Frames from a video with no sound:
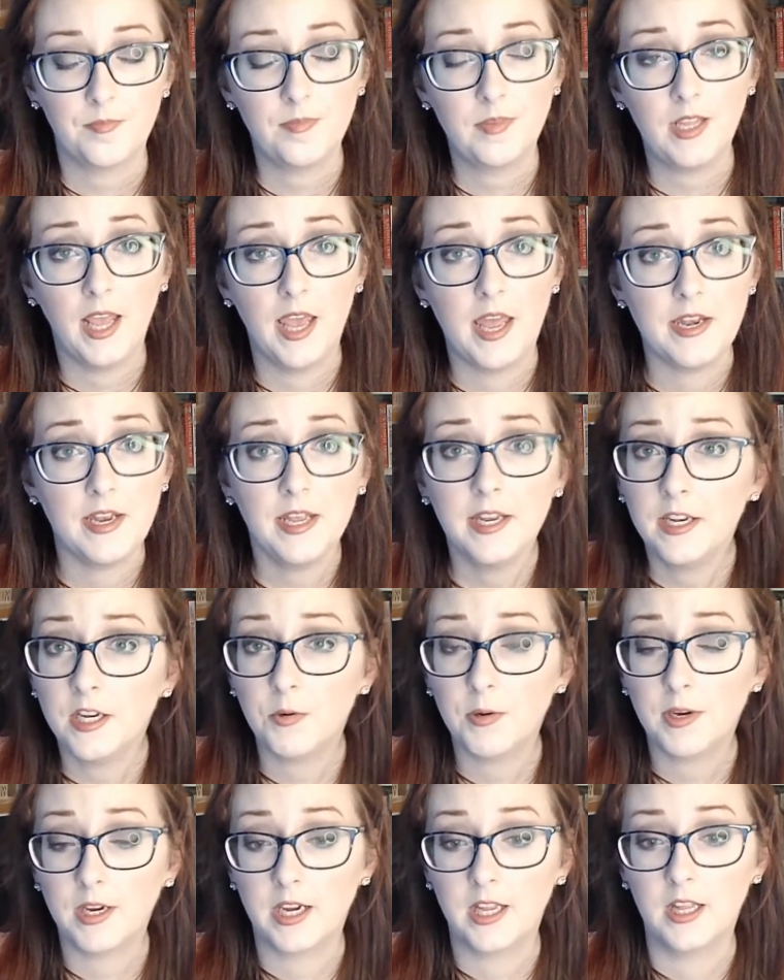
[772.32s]
And hidden
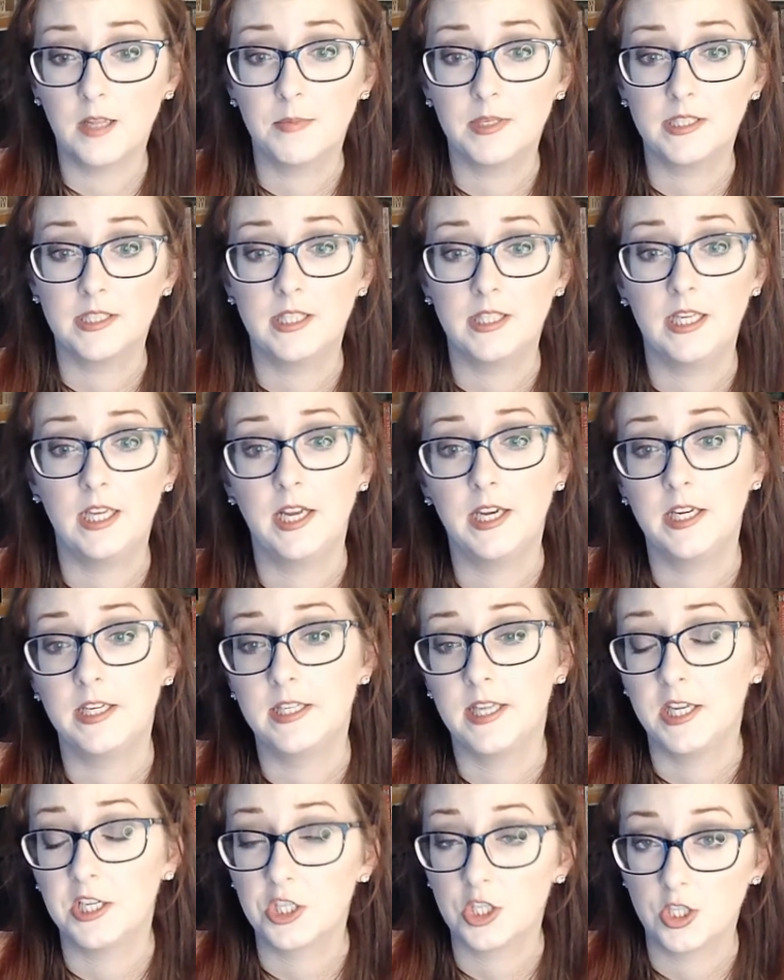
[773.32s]
curriculum is the
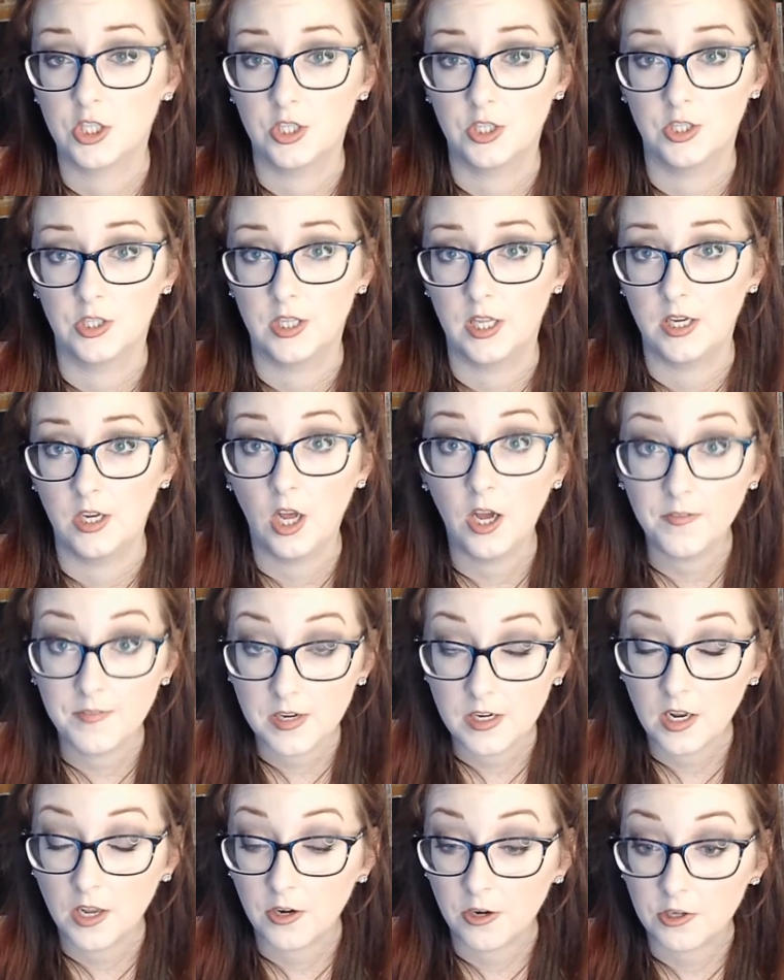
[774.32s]
unintentional and
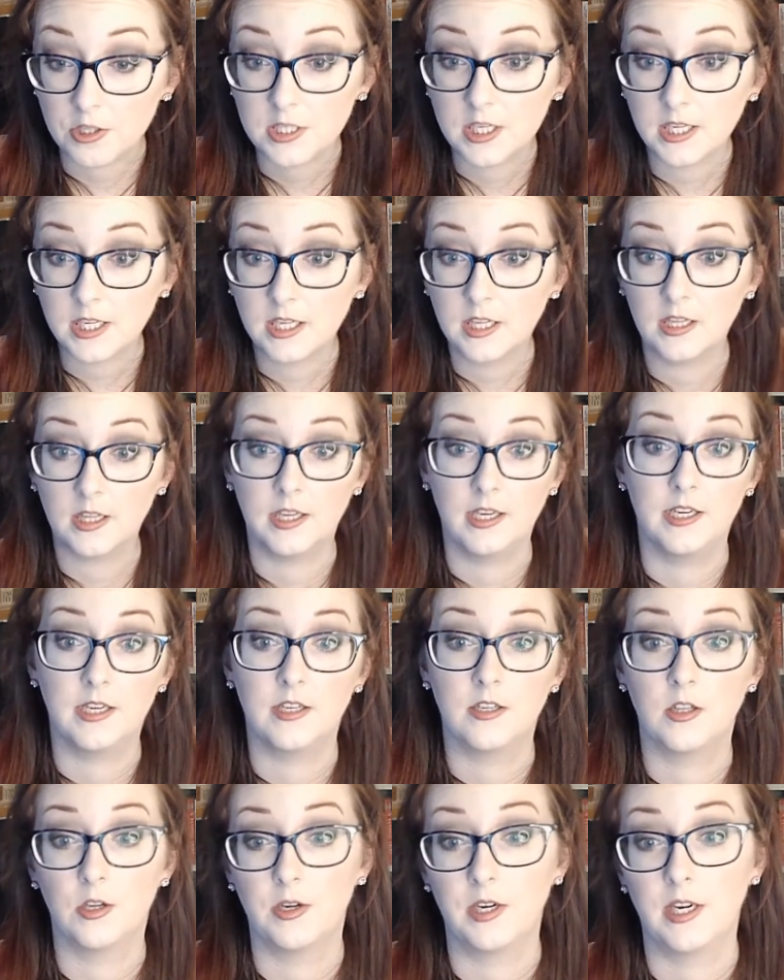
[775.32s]
often
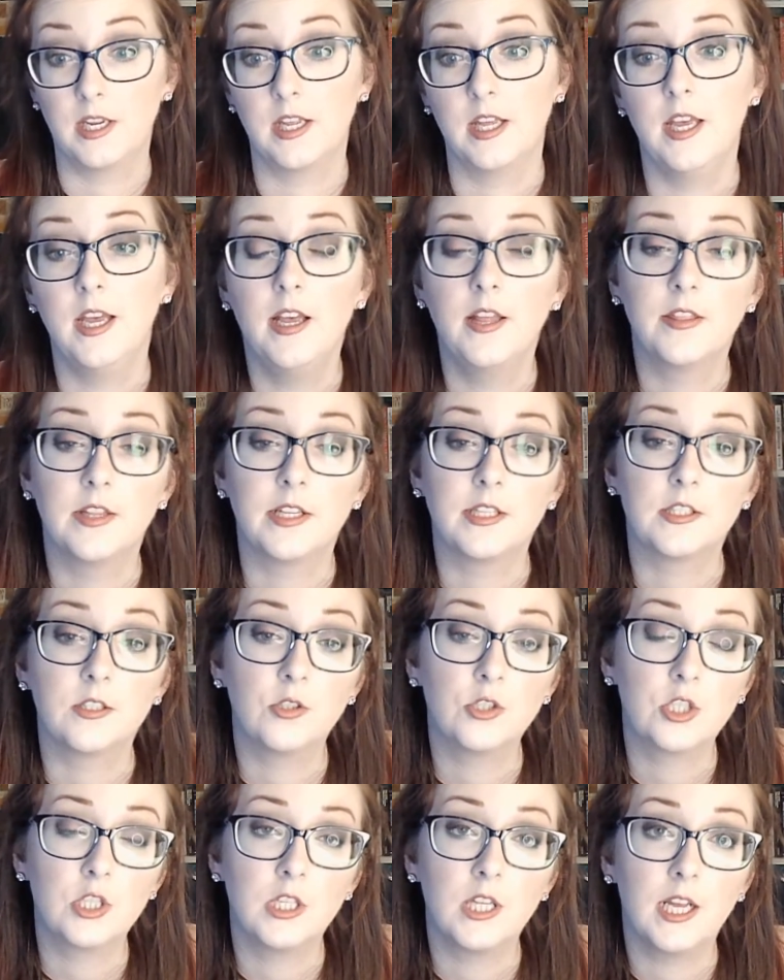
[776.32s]
unarticulated learning that
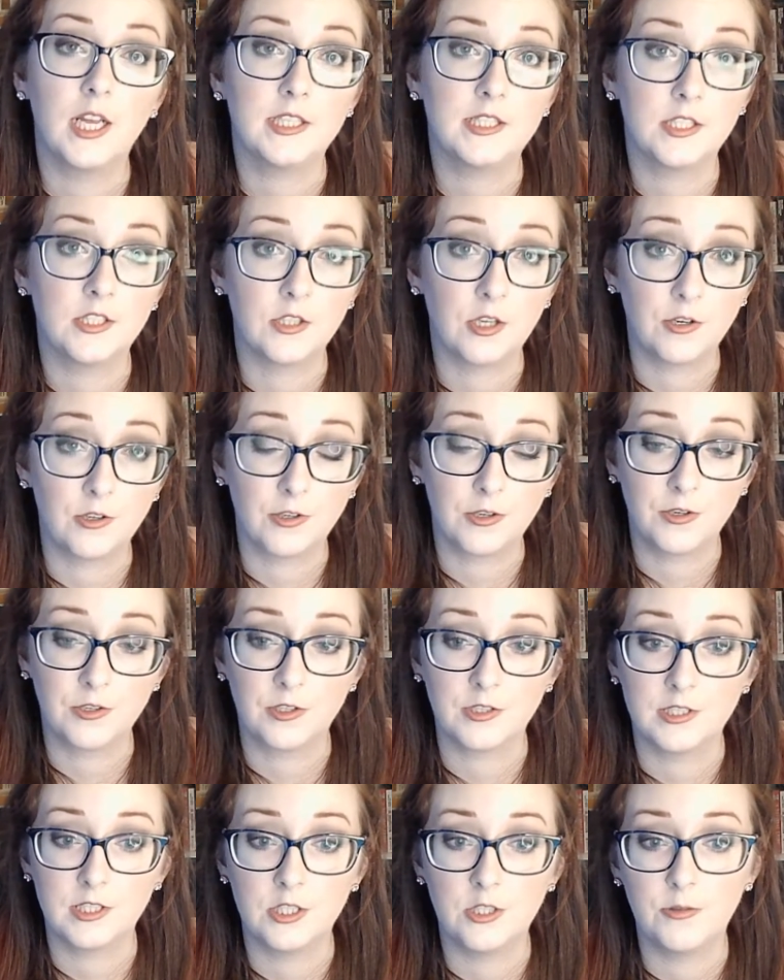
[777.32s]
socializes our
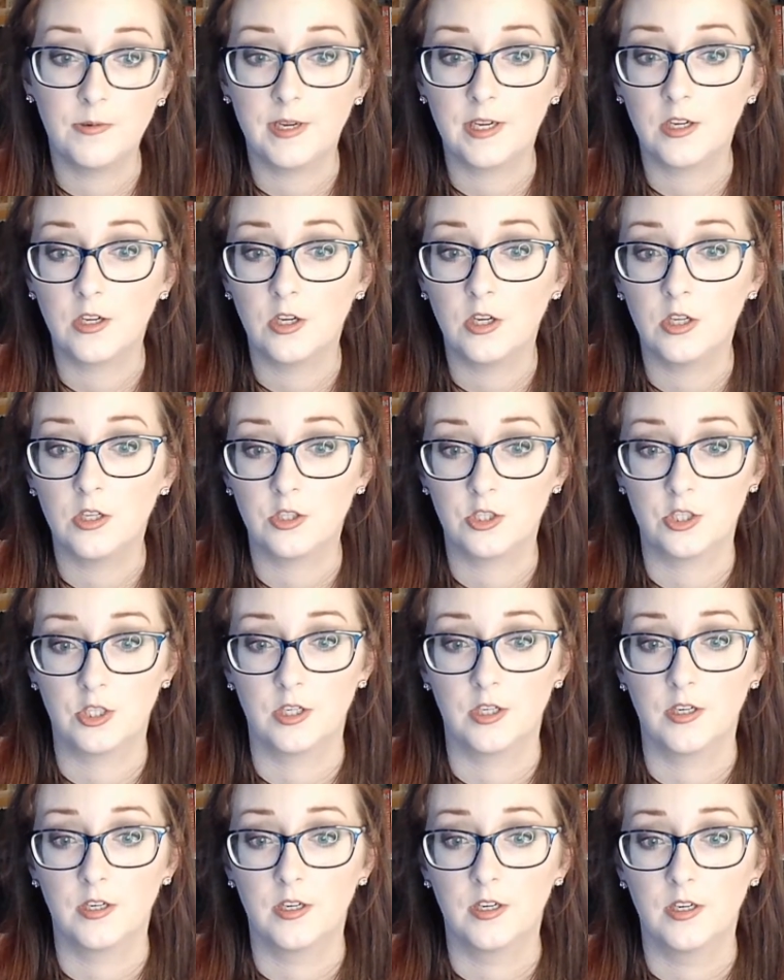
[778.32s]
learners into a
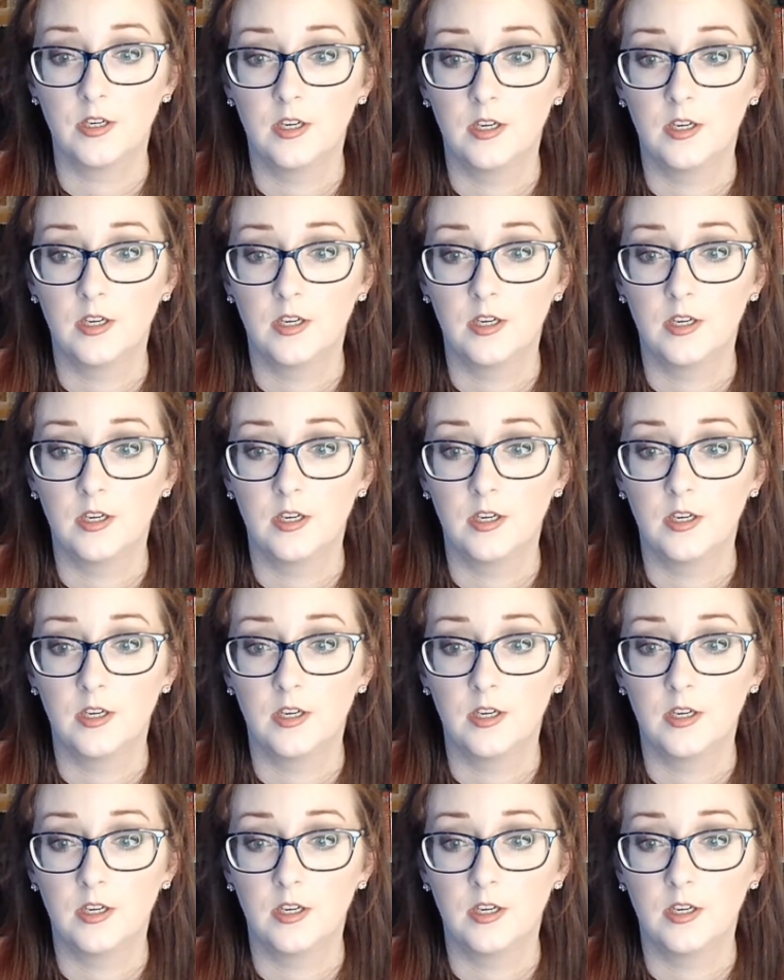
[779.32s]
culture.